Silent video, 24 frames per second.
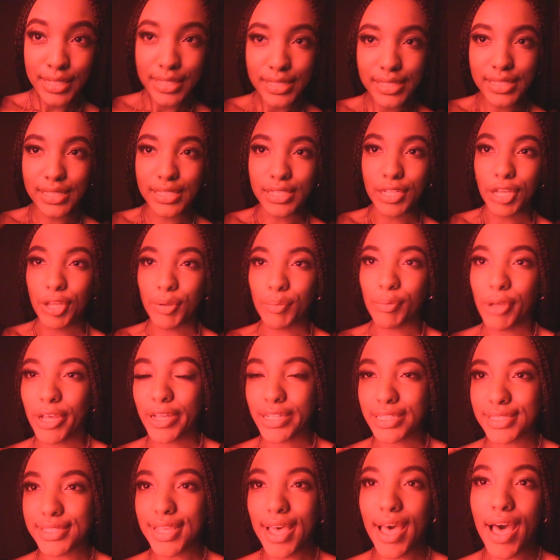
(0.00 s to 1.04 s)
some
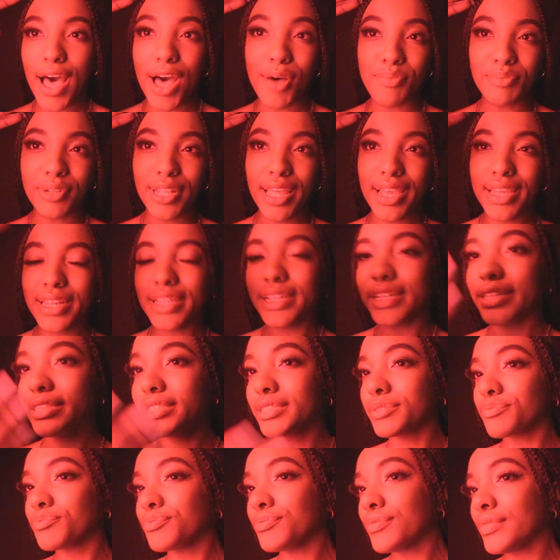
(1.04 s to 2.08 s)
top lighting.